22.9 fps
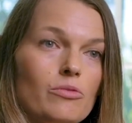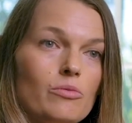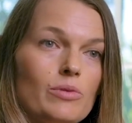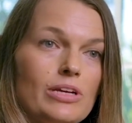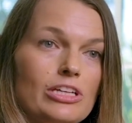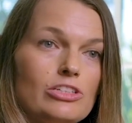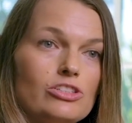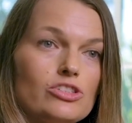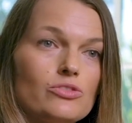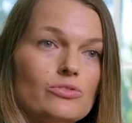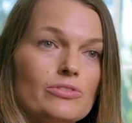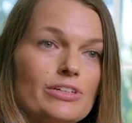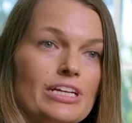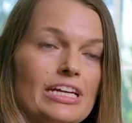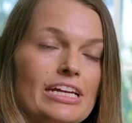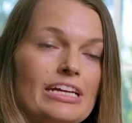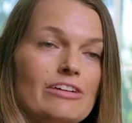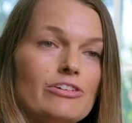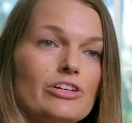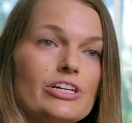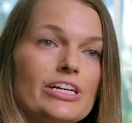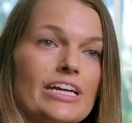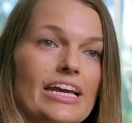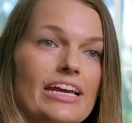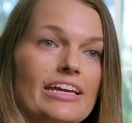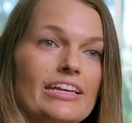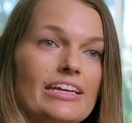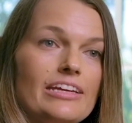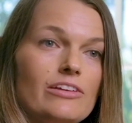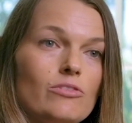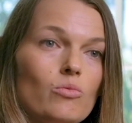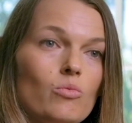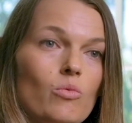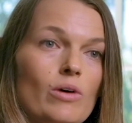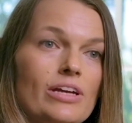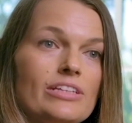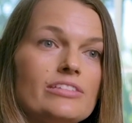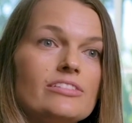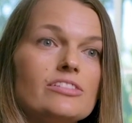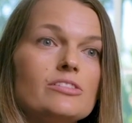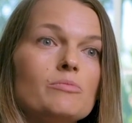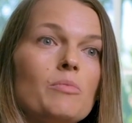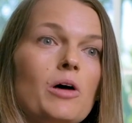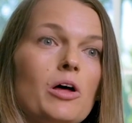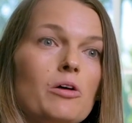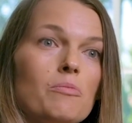we just recreated one
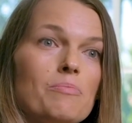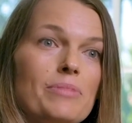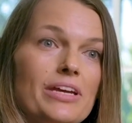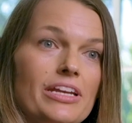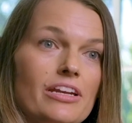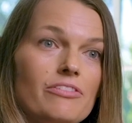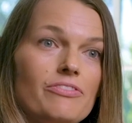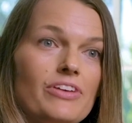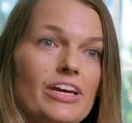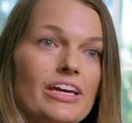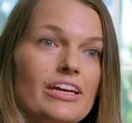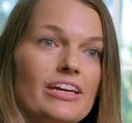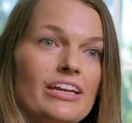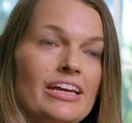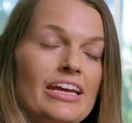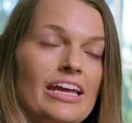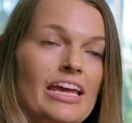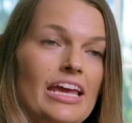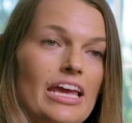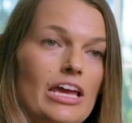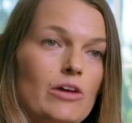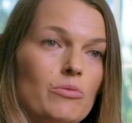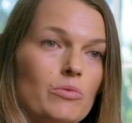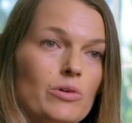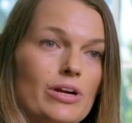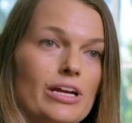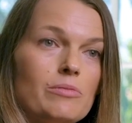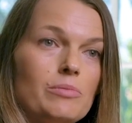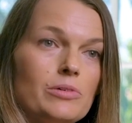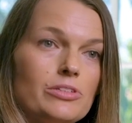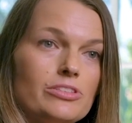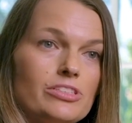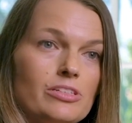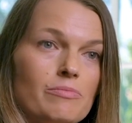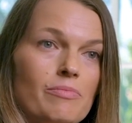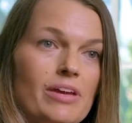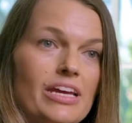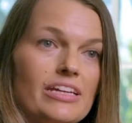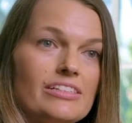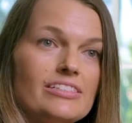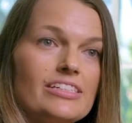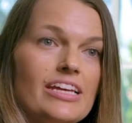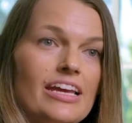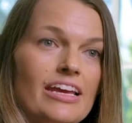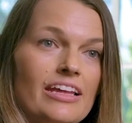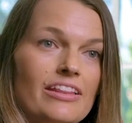small bit of it and were able to
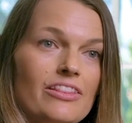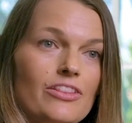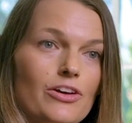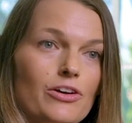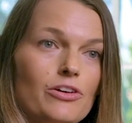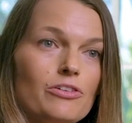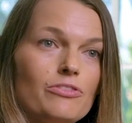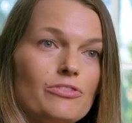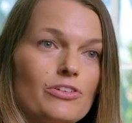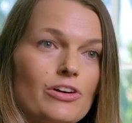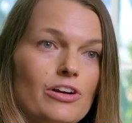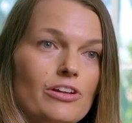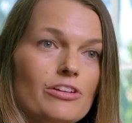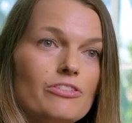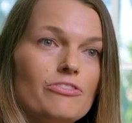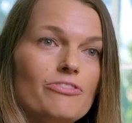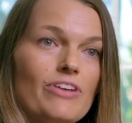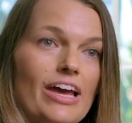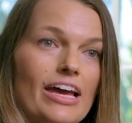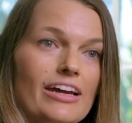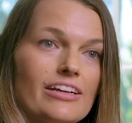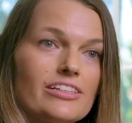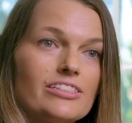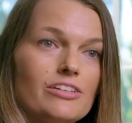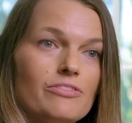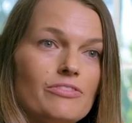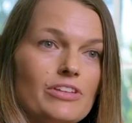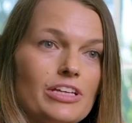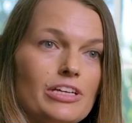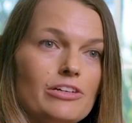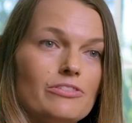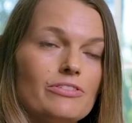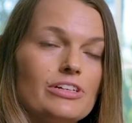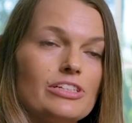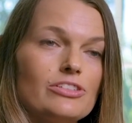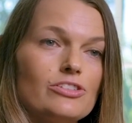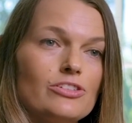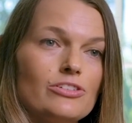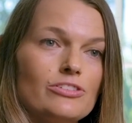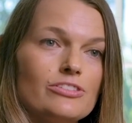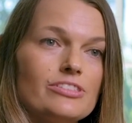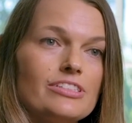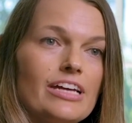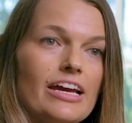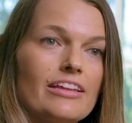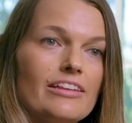maintain the overall effect of the original
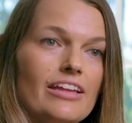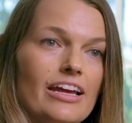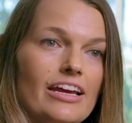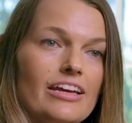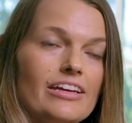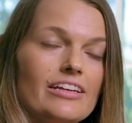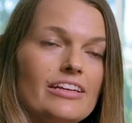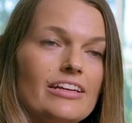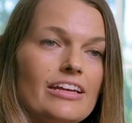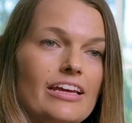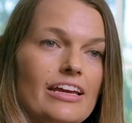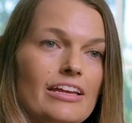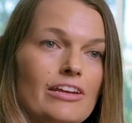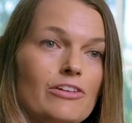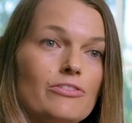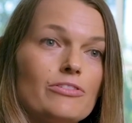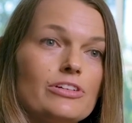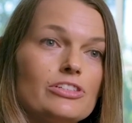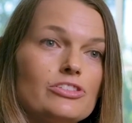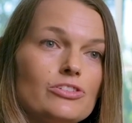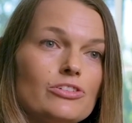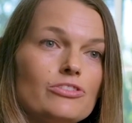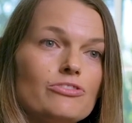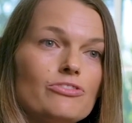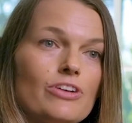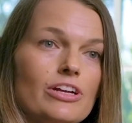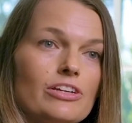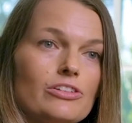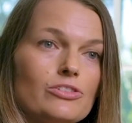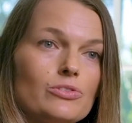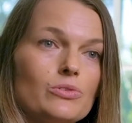side light and original front